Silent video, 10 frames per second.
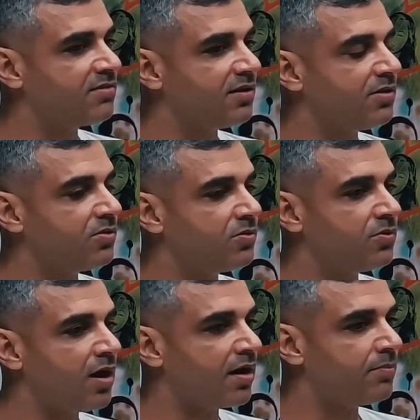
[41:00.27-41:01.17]
Hindu,
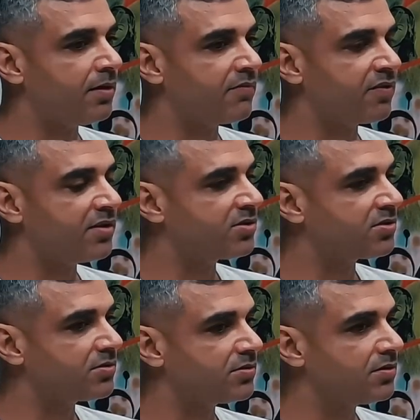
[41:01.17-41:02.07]
Arabic, French,
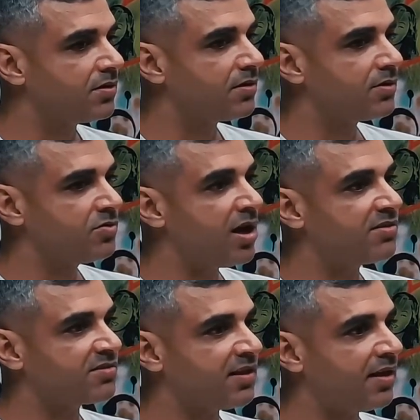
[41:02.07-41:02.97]
you
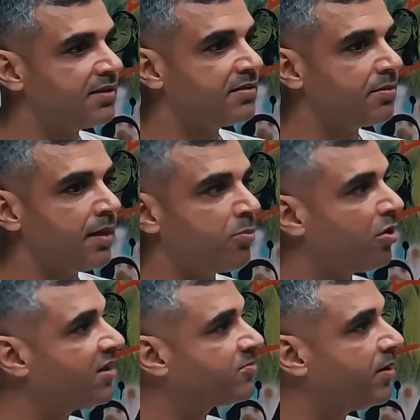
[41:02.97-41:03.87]
understand the
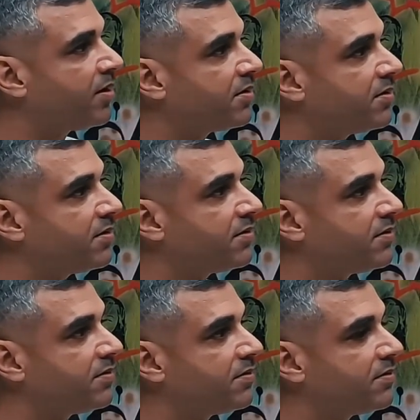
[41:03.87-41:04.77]
progress bar.
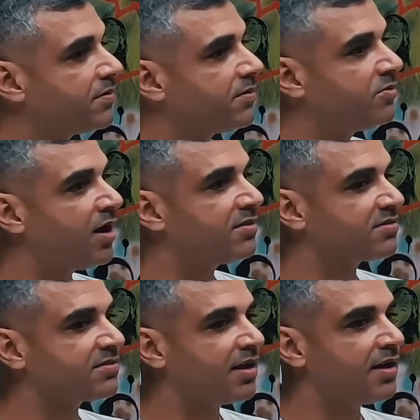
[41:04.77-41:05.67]
You
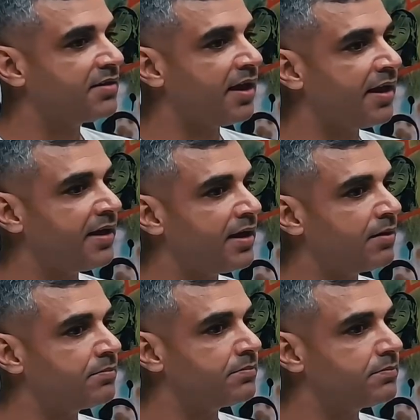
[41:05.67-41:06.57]
understand a
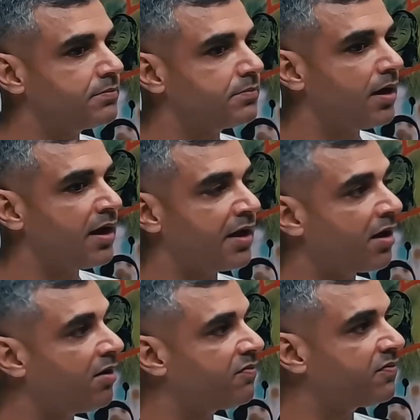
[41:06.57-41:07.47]

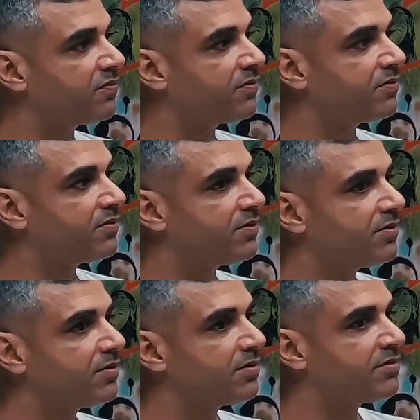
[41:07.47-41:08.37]
graph.
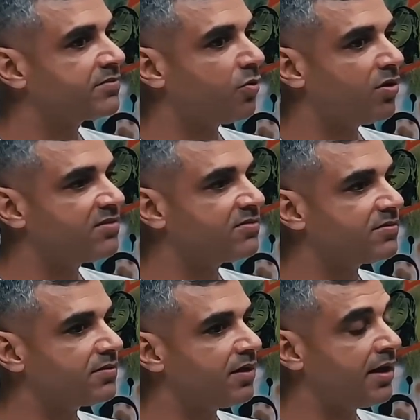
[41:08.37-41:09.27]
So once
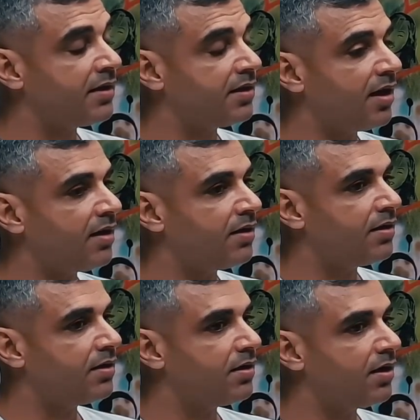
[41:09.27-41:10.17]

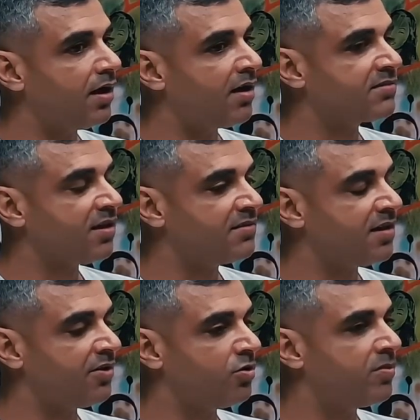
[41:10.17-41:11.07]
us as a
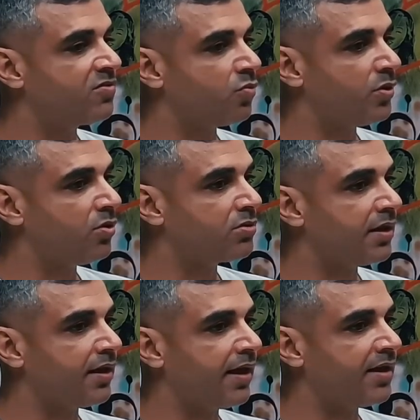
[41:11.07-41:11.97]
humans, we don't
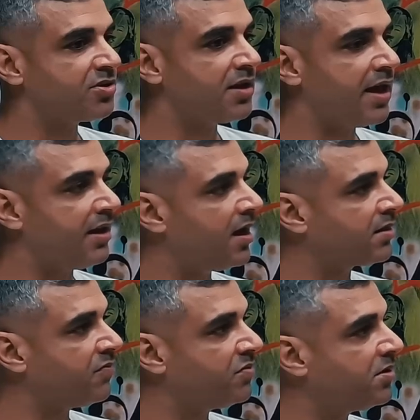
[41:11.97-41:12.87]
engage in any
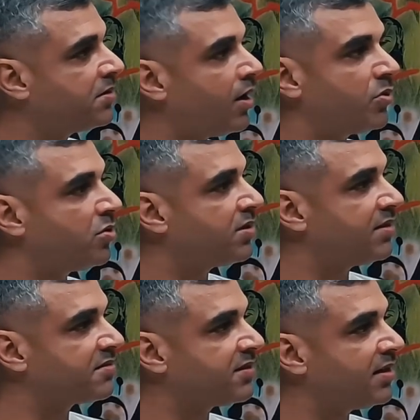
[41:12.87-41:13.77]
activity that we don't
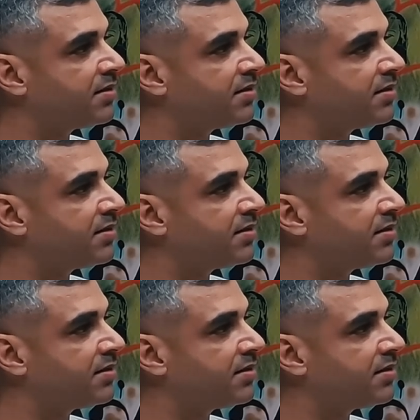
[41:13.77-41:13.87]
understand.